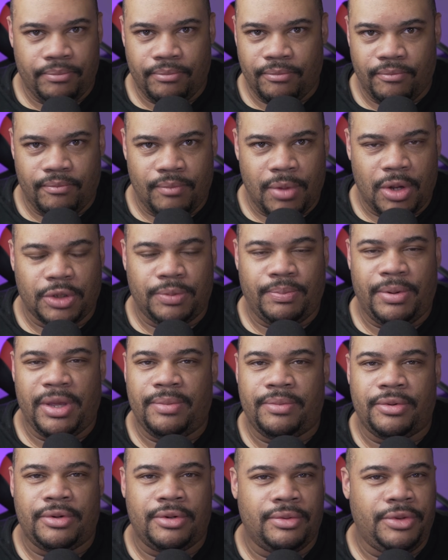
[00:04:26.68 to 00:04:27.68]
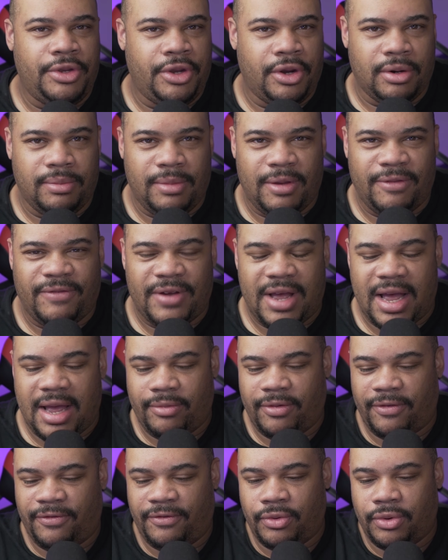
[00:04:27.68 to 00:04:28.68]
most people, you're going to be fine
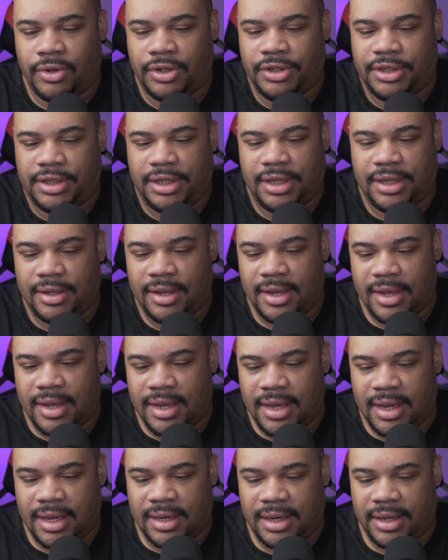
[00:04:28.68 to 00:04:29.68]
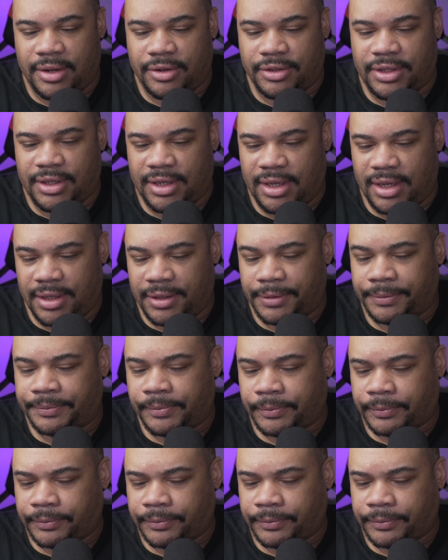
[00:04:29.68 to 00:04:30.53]
with 4G and LTE.